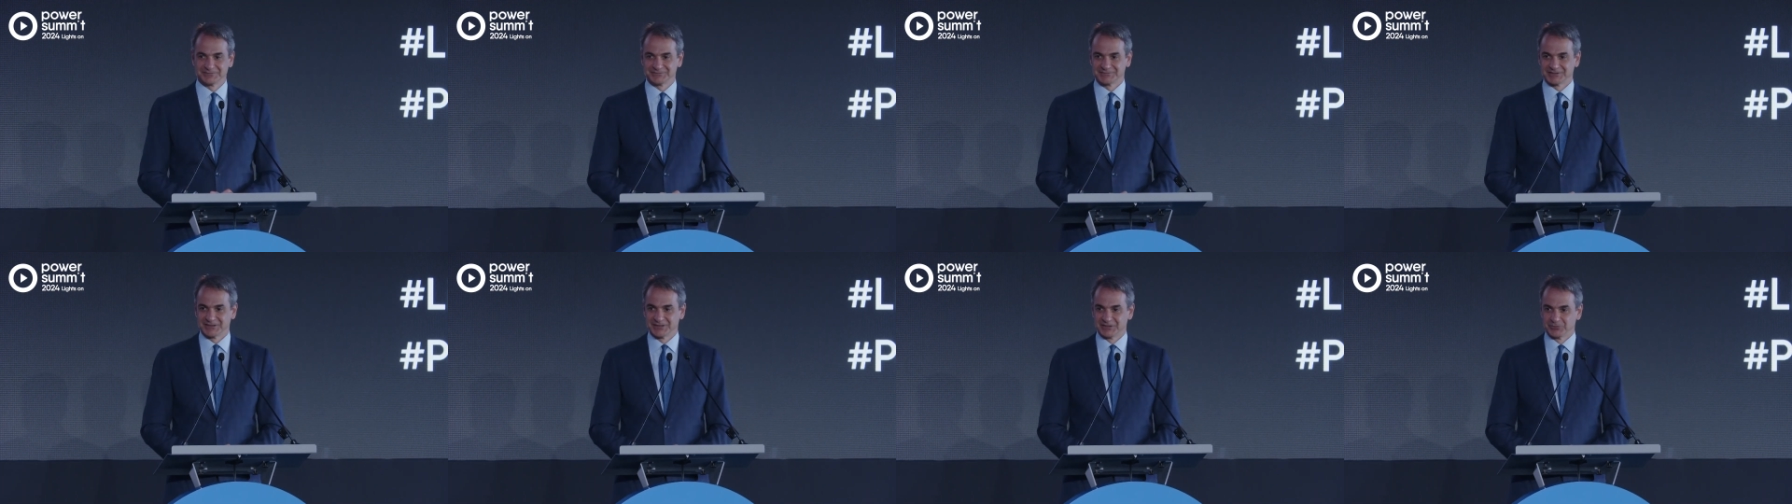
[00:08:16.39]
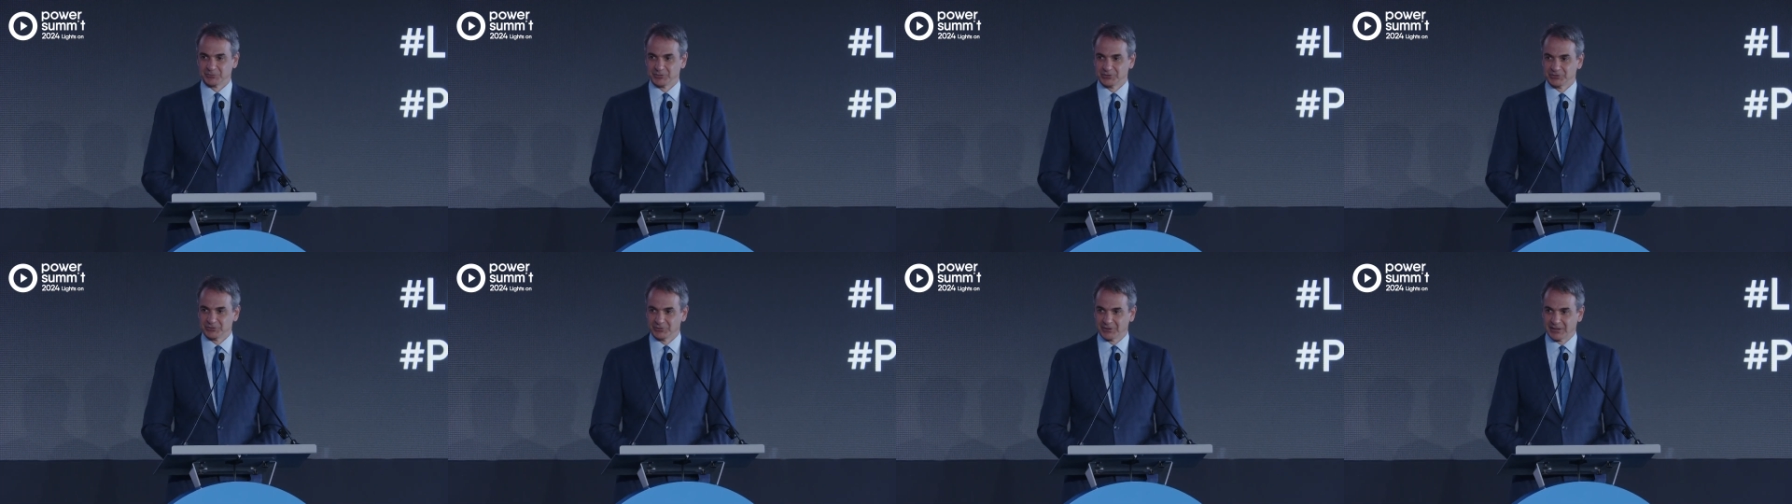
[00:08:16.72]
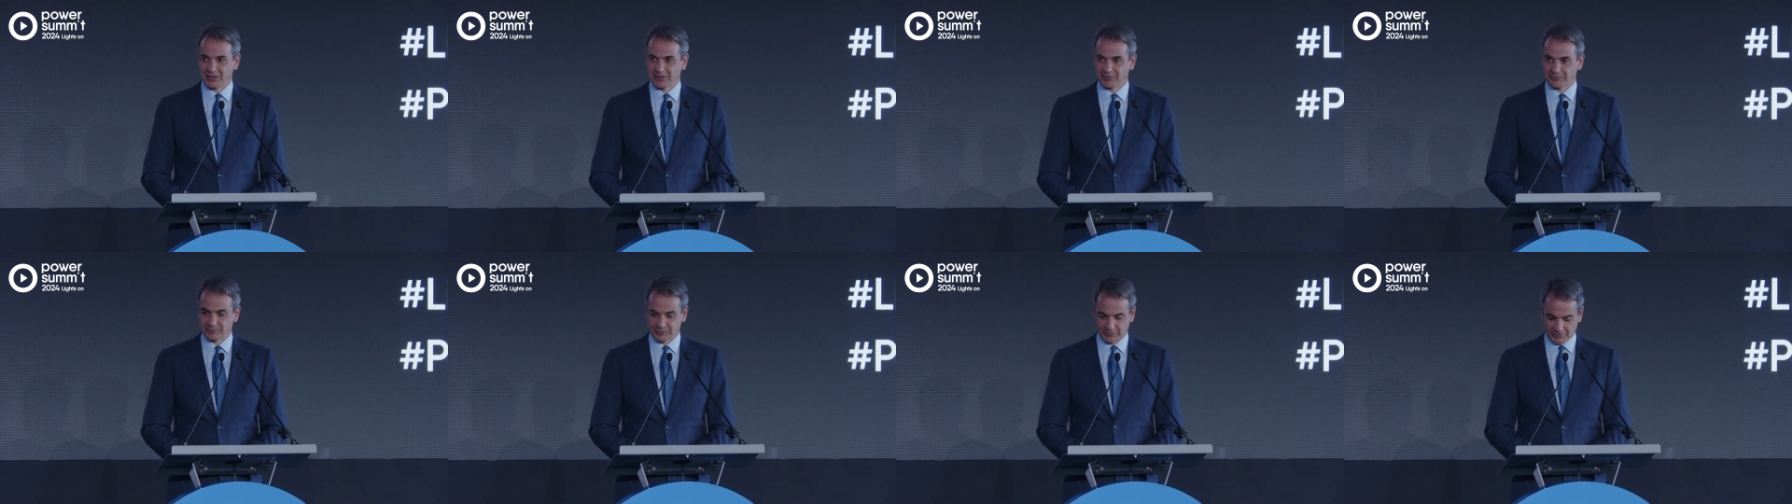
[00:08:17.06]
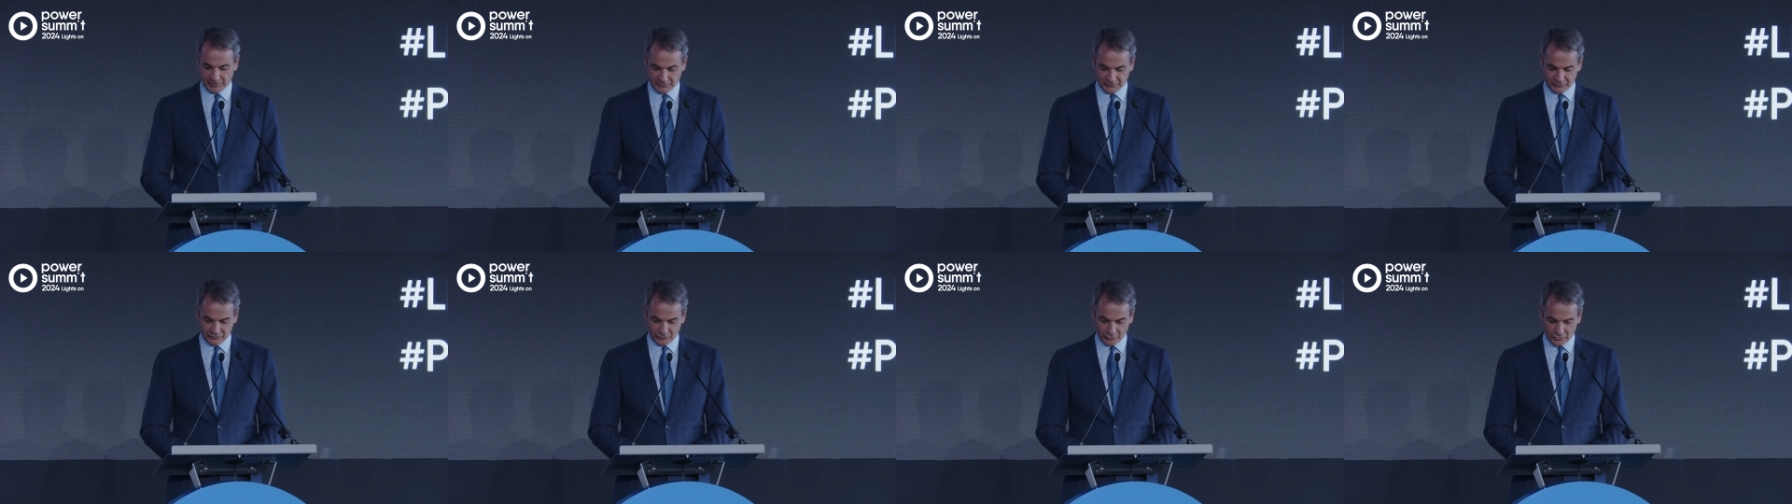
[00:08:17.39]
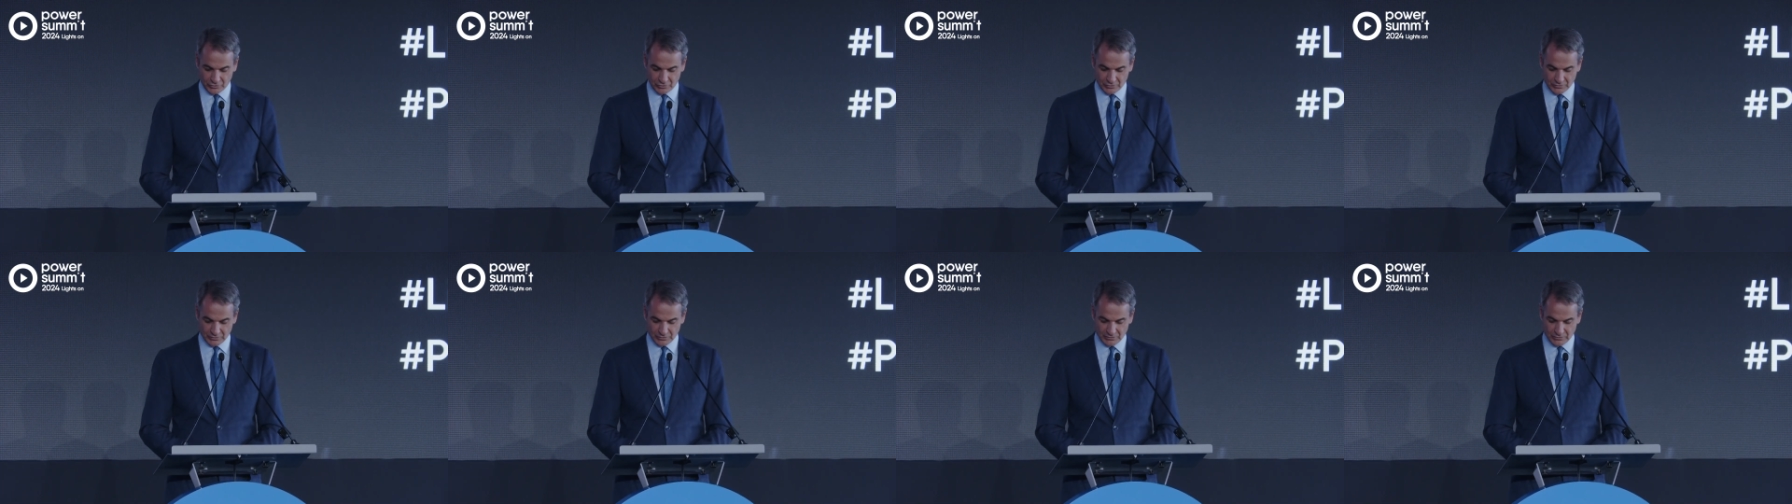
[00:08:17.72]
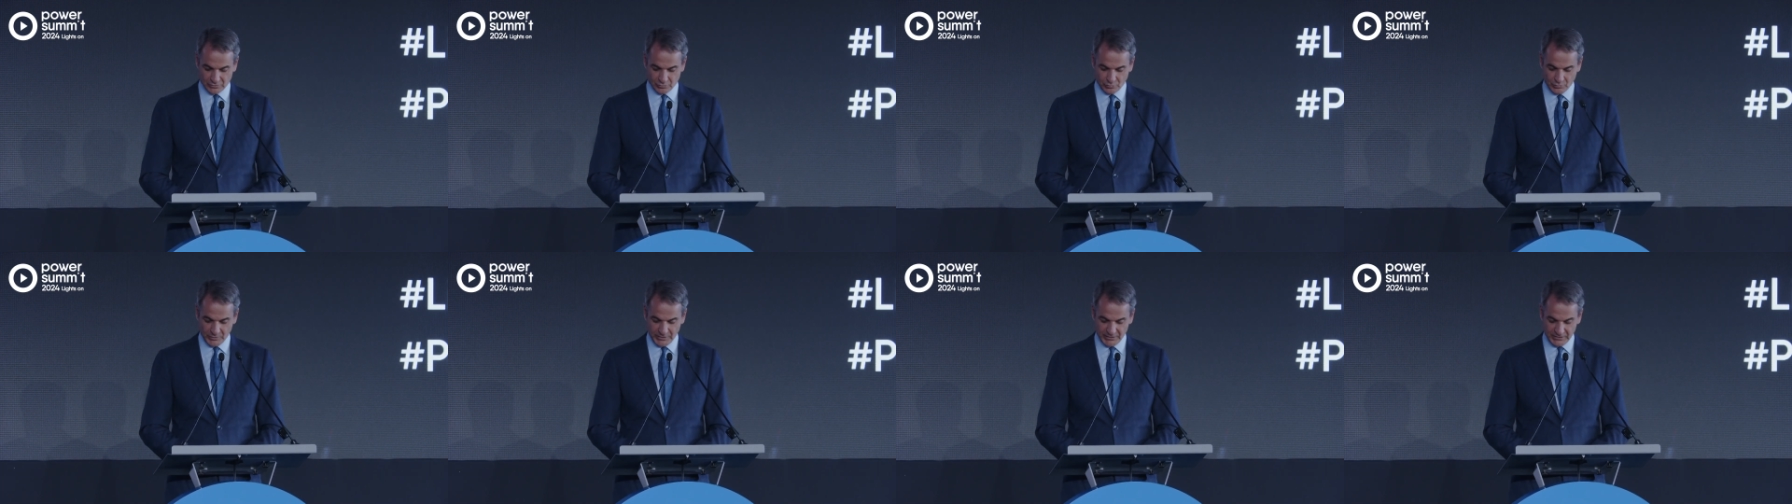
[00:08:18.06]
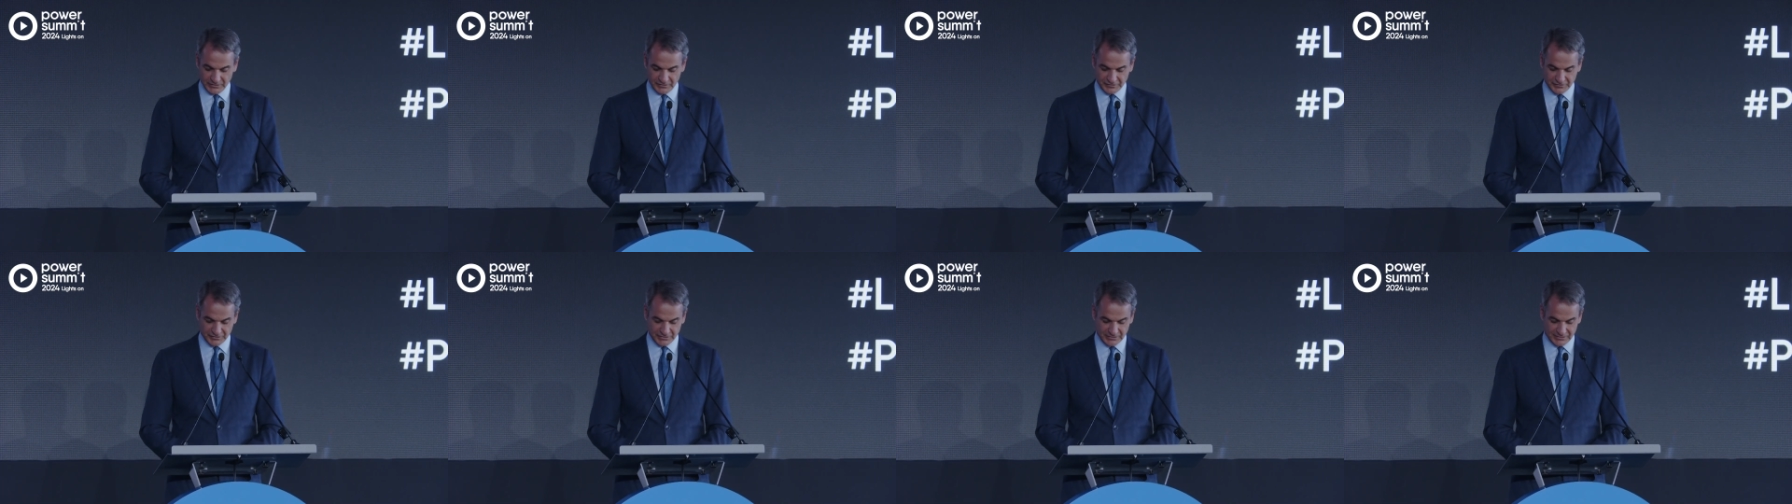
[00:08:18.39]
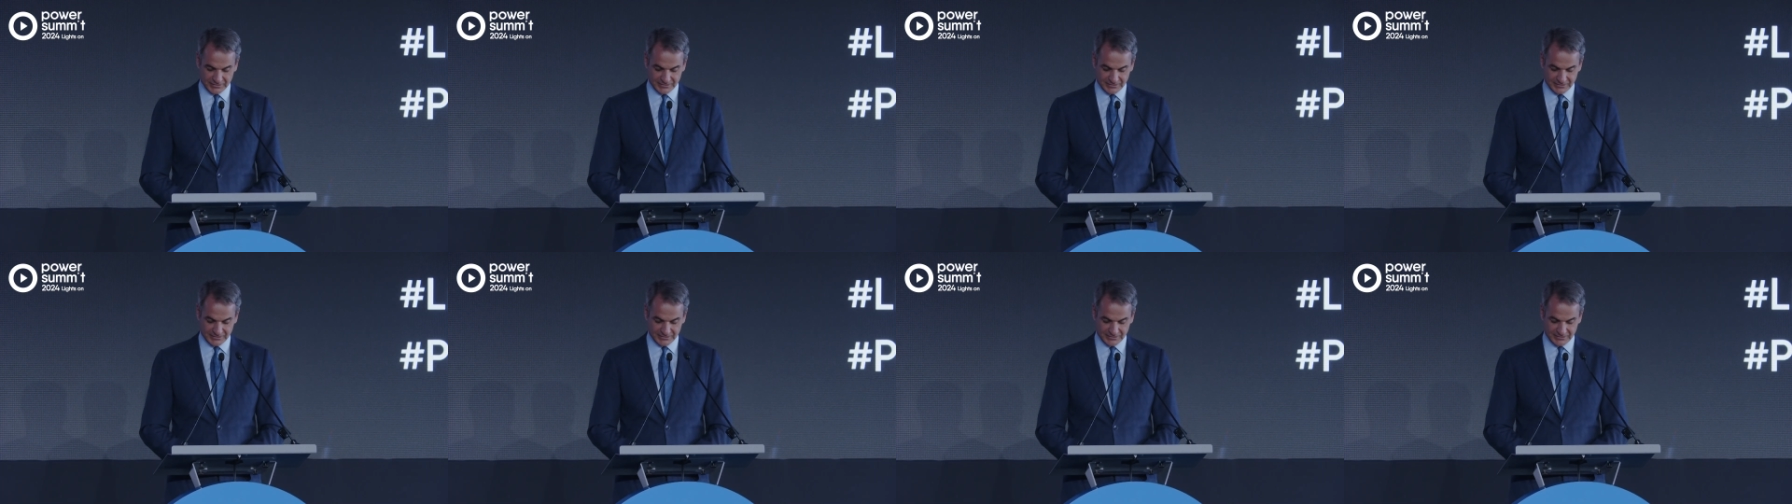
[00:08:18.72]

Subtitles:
and we do have strong winds.